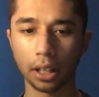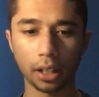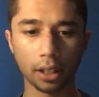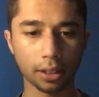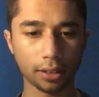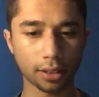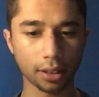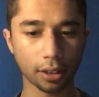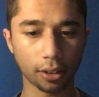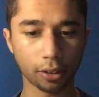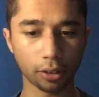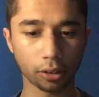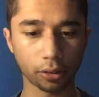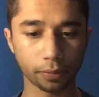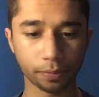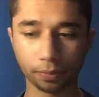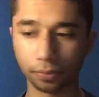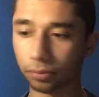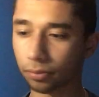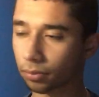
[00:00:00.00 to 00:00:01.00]
So,
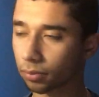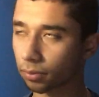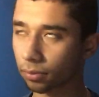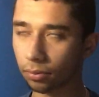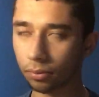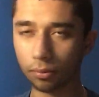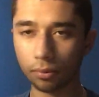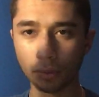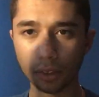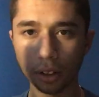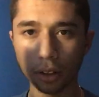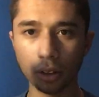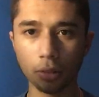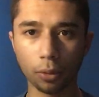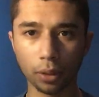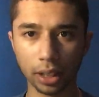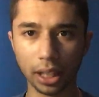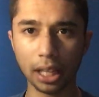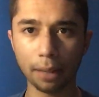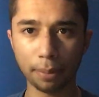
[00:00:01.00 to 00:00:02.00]

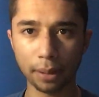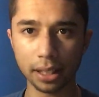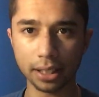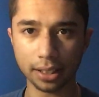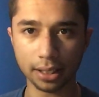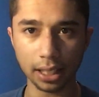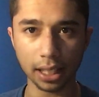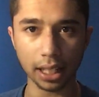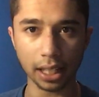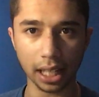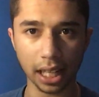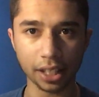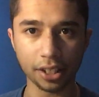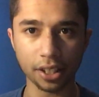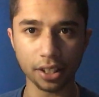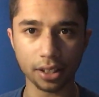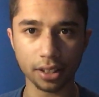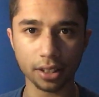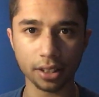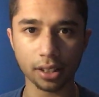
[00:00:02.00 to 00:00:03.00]
with that being said, I
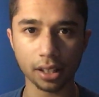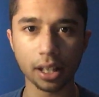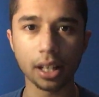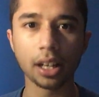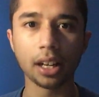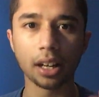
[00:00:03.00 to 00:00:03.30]
just